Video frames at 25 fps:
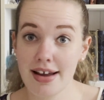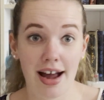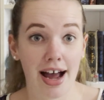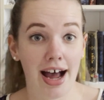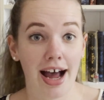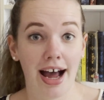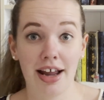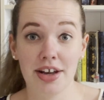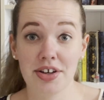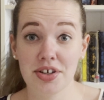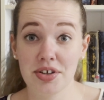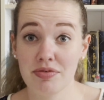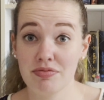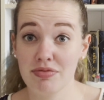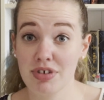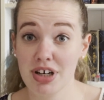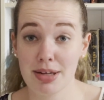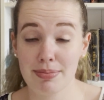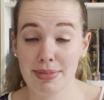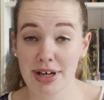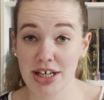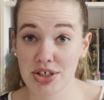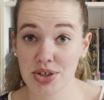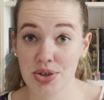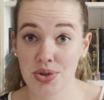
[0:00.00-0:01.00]
and really
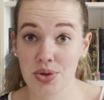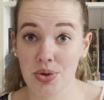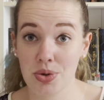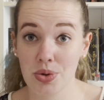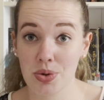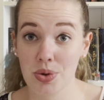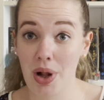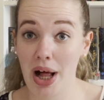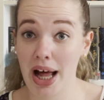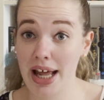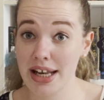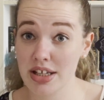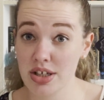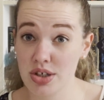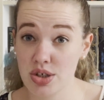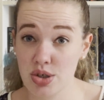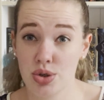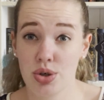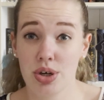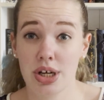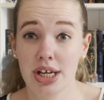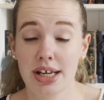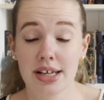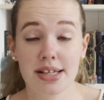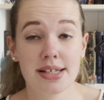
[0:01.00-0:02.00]
magical and
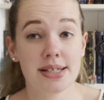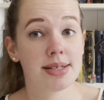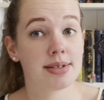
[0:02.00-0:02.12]
intriguing,